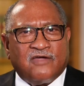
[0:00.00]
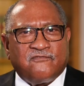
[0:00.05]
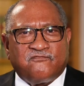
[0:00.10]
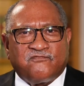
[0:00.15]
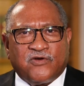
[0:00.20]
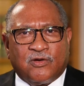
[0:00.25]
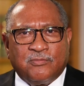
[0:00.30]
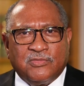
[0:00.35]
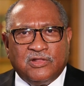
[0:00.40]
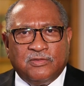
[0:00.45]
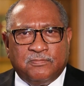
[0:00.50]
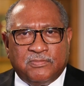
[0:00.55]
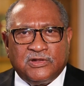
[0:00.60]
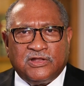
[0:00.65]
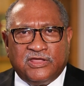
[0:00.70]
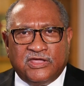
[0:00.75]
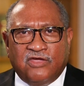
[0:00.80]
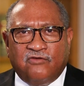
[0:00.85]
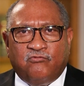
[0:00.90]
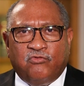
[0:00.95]
I firmly
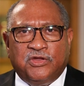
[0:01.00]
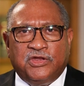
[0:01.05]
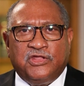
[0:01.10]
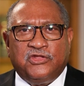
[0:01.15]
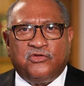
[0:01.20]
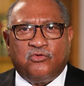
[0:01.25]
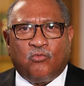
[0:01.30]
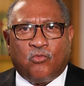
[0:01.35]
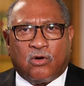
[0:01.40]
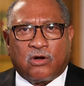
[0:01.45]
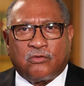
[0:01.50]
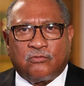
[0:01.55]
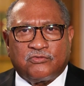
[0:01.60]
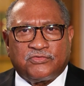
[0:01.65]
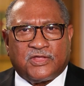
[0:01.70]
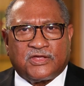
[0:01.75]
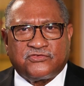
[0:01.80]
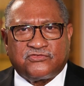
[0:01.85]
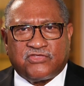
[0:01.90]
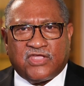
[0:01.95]
believe we need to work
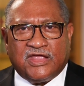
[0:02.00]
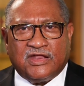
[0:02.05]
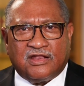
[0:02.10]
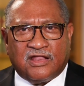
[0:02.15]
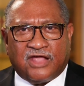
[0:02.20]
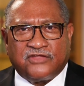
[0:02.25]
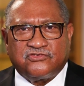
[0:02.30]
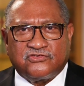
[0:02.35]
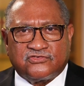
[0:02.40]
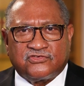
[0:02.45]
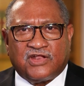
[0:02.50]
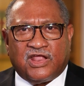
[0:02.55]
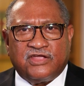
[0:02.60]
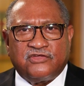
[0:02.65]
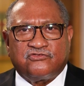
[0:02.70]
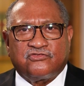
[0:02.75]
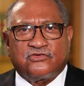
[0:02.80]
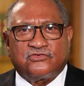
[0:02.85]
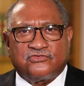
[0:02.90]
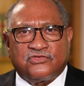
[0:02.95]
with our state
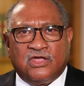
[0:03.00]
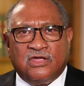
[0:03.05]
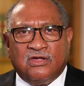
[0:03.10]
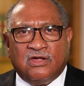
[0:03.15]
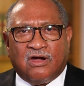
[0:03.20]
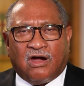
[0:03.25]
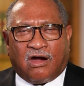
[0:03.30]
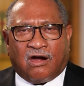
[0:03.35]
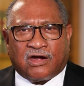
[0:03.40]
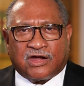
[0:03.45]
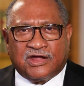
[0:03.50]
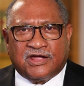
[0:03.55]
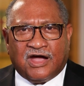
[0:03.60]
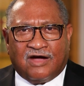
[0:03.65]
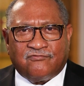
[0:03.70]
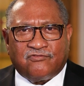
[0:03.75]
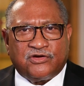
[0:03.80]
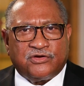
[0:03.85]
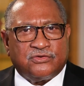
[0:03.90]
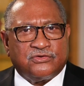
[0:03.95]
legislatures, our
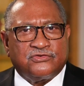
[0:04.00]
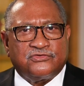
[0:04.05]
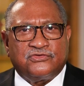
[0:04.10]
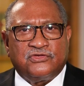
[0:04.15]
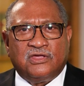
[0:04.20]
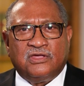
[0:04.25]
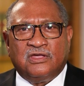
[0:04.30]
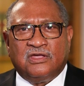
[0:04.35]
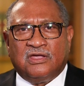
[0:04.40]
governors,